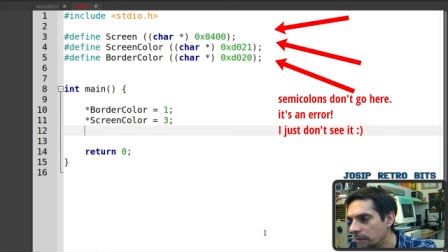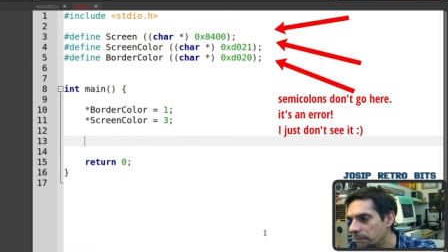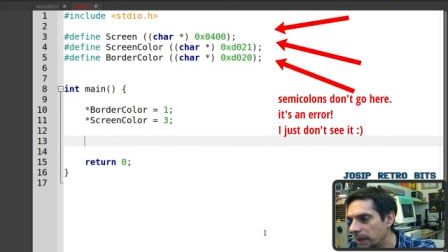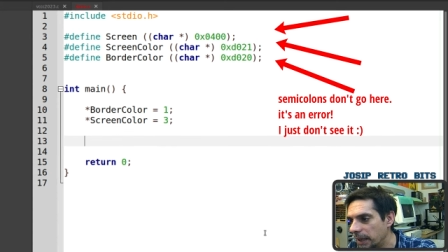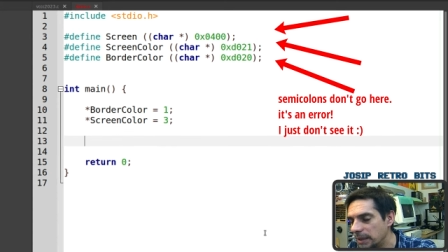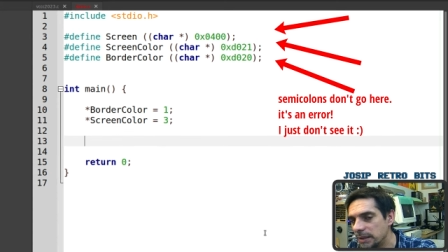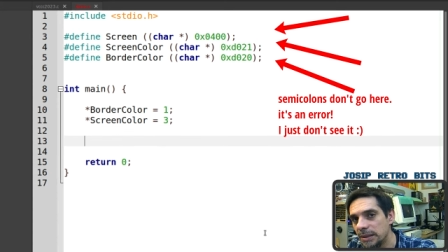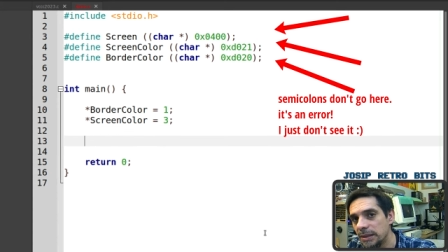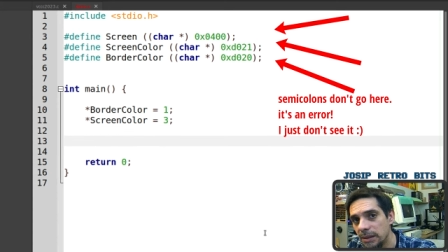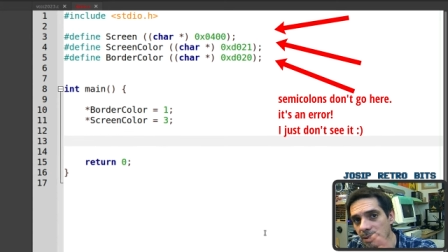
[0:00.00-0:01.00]

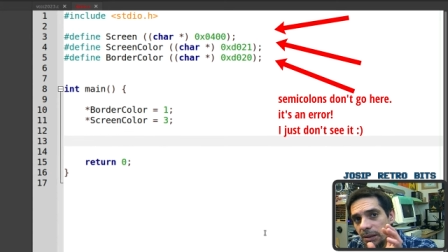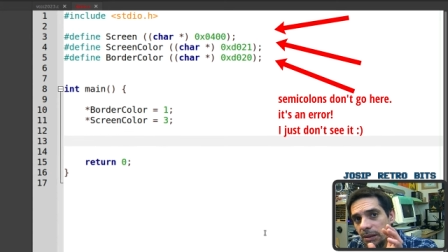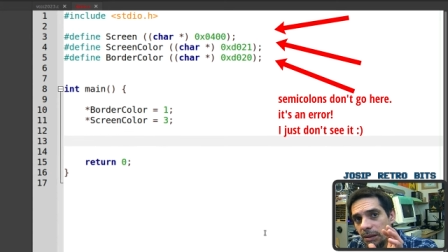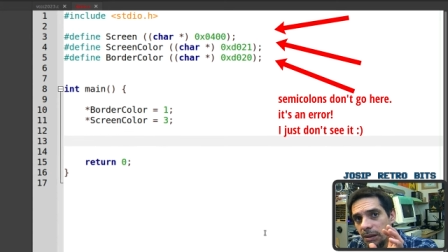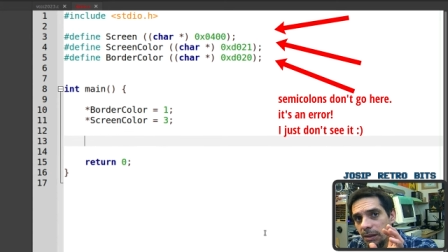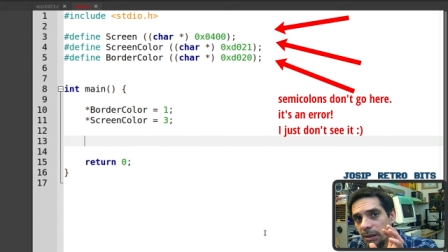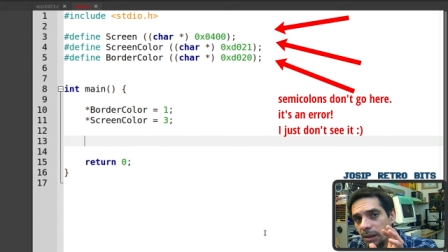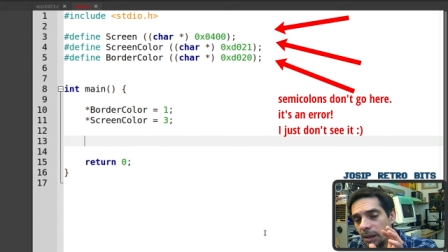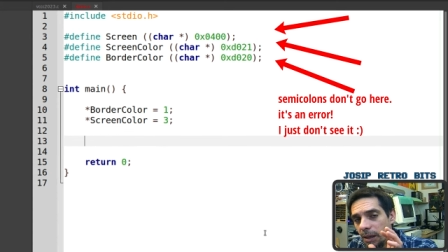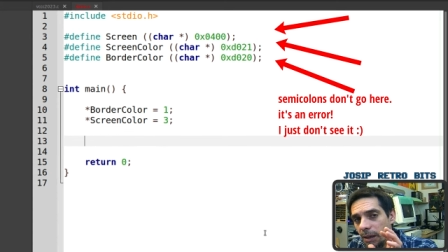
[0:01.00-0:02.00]
place
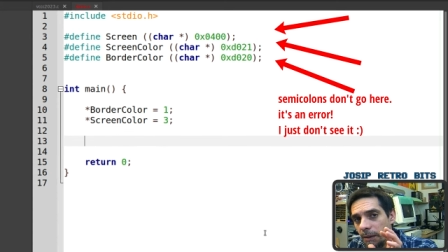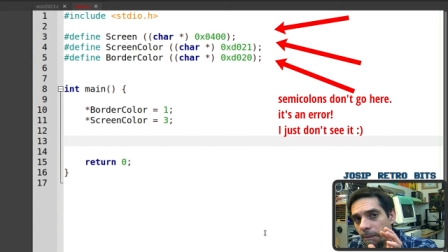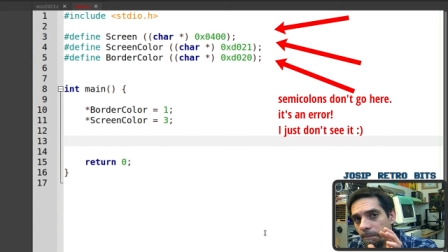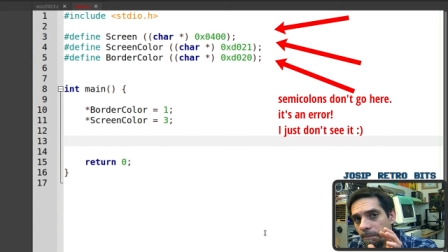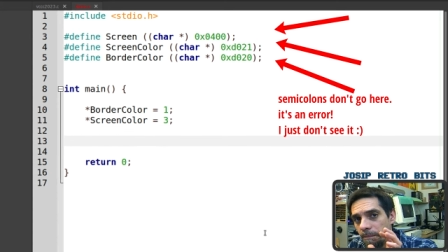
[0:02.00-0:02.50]
um,